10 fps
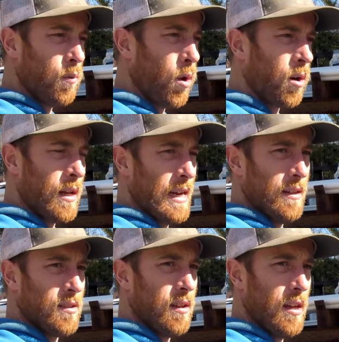waterline
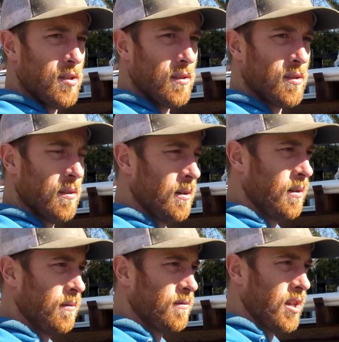installations.
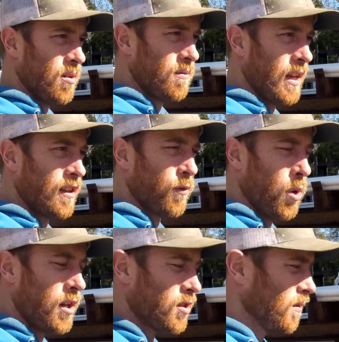So thanks for
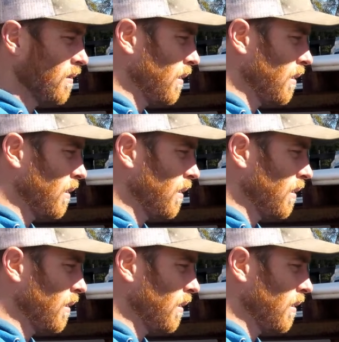watching.